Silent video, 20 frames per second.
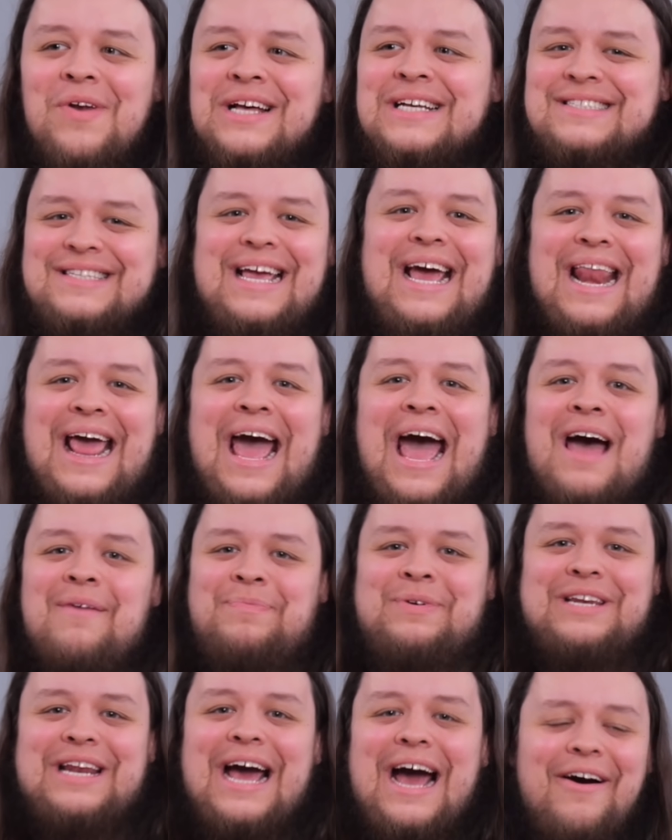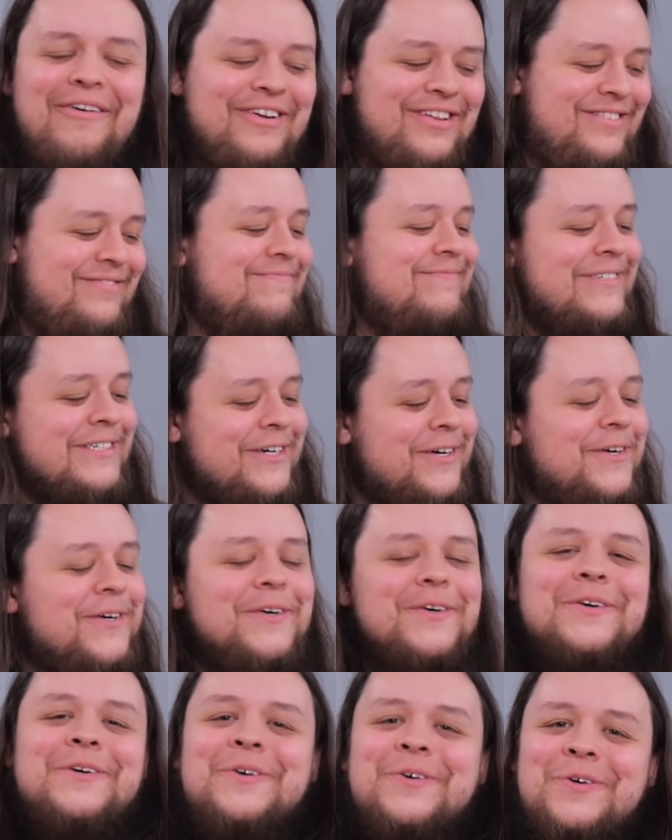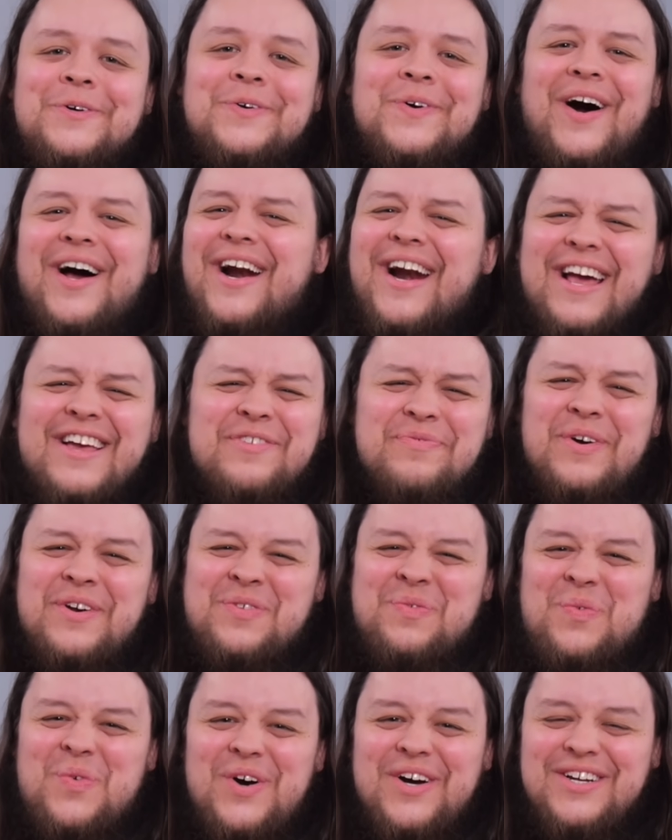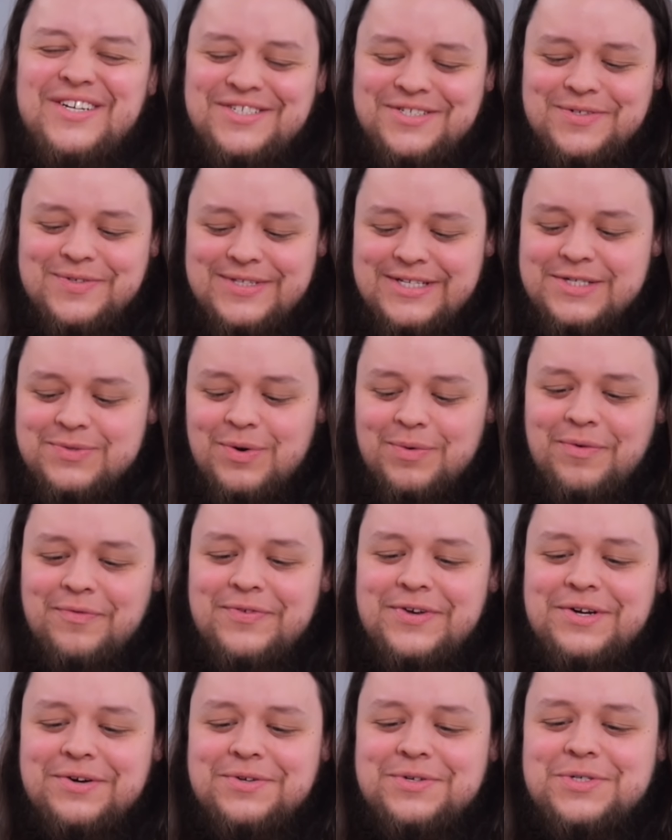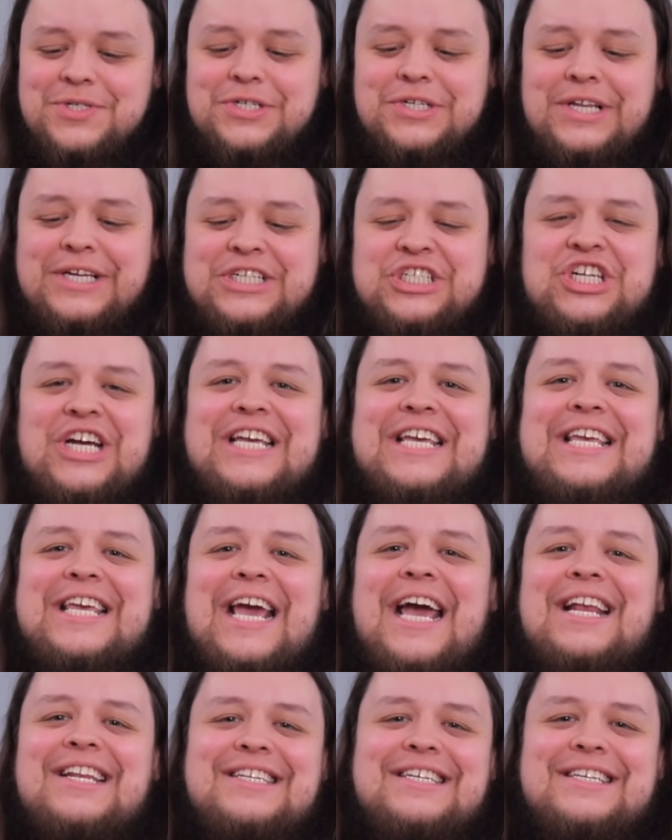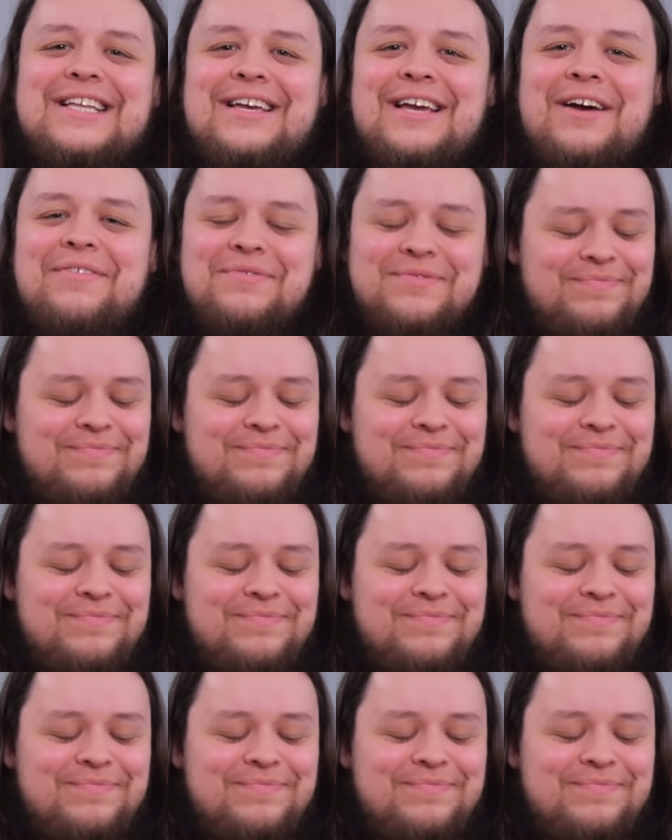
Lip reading: does that happen? How did... On an Xbox One, too, these rubber feet are usually, like, gigantic. Like,